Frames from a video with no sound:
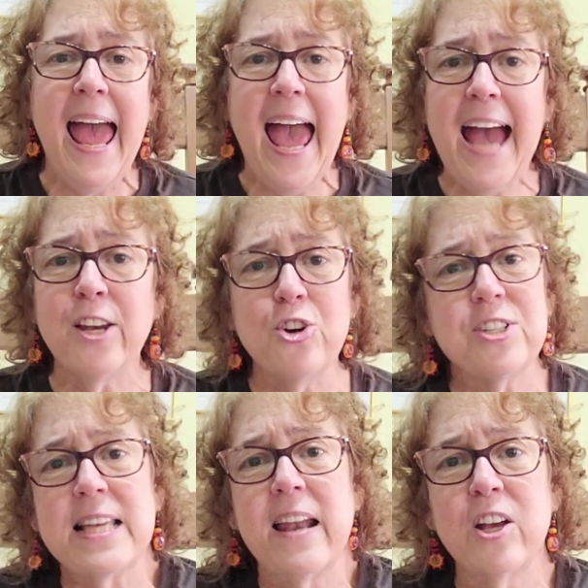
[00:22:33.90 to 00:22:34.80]
and you're
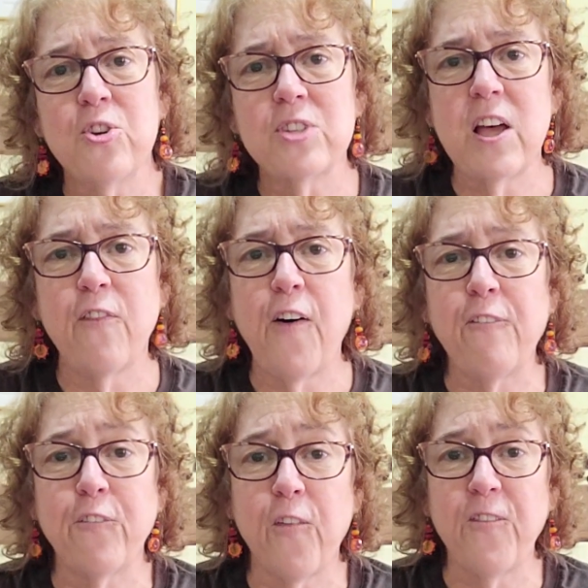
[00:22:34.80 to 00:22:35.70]
setting yourself
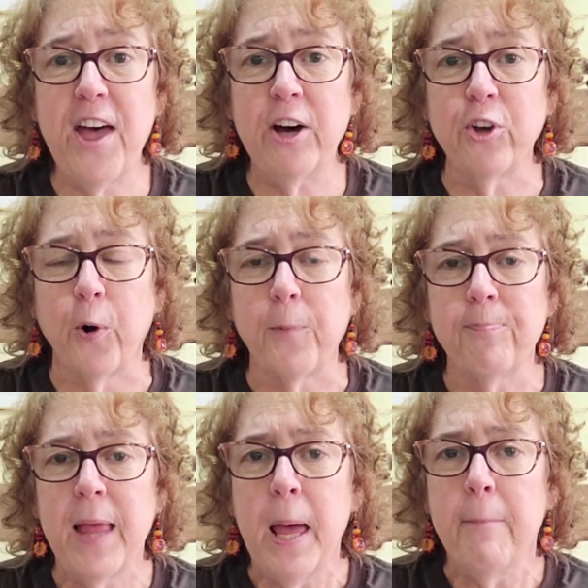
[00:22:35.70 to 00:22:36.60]
up for failure.
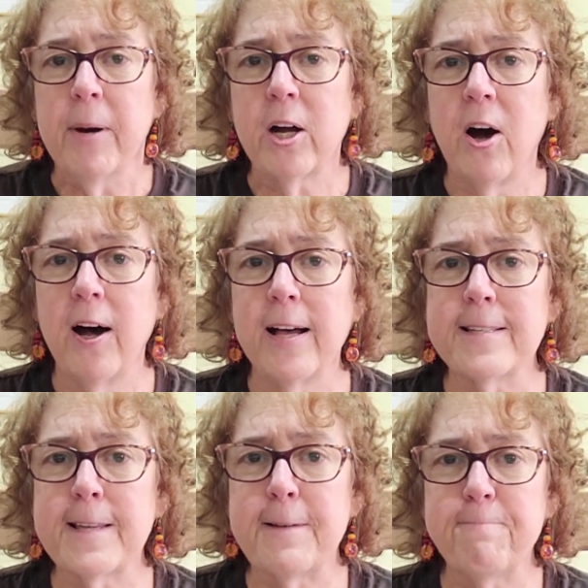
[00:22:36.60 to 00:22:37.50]

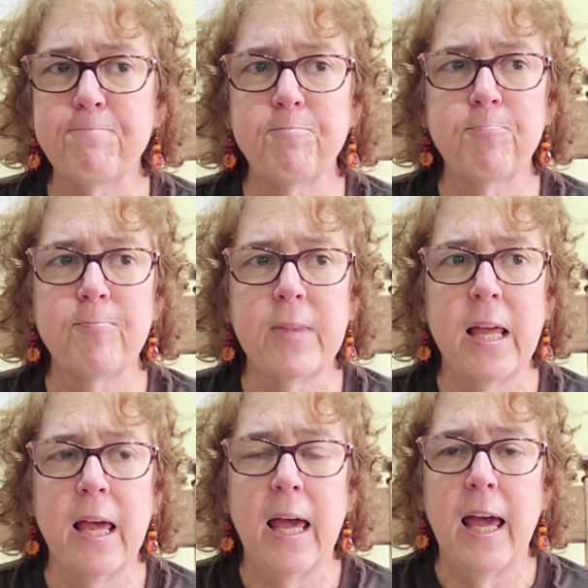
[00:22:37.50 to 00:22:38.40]
Because
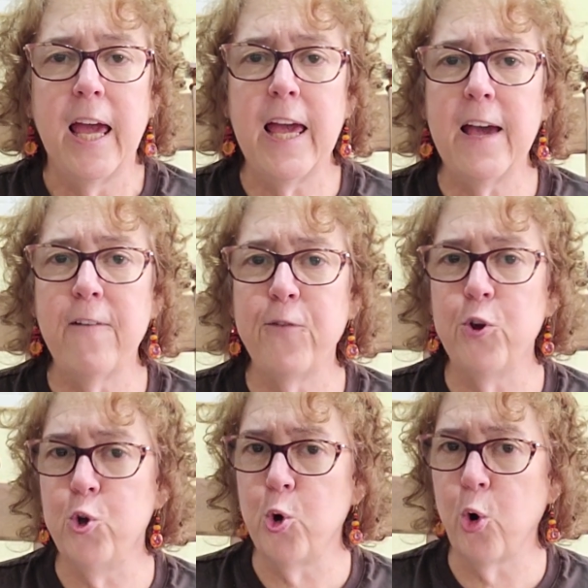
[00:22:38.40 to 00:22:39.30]
if
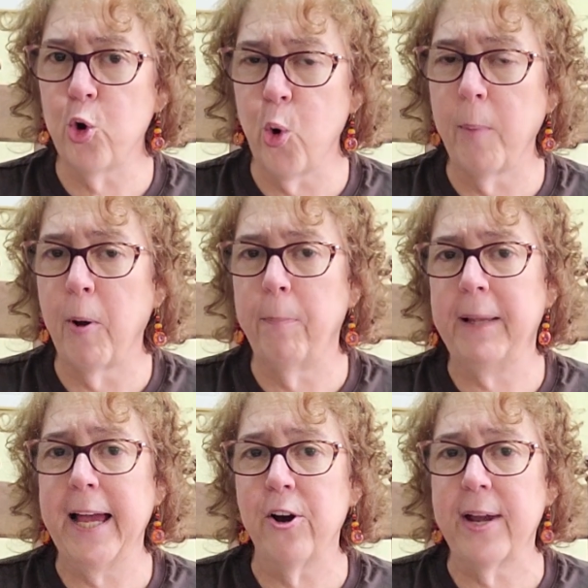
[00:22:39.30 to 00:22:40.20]
your normal
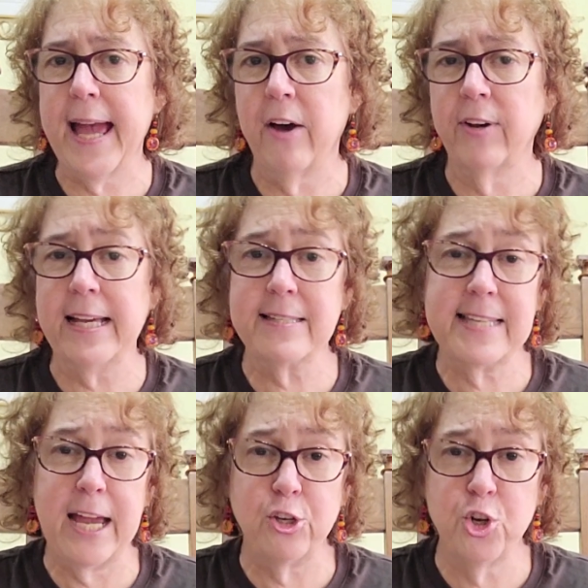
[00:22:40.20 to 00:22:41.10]
player count is,
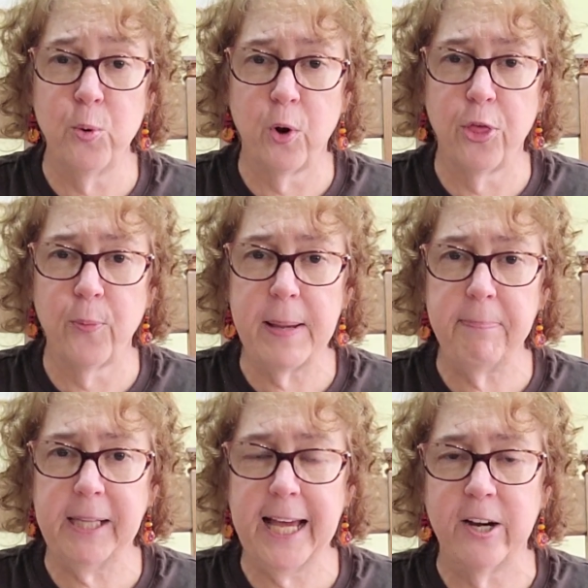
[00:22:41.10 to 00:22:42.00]
say, 2 or 3
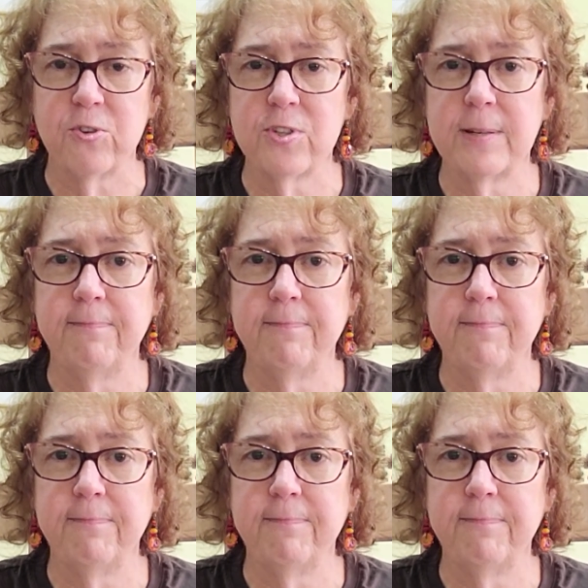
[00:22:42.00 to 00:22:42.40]
players,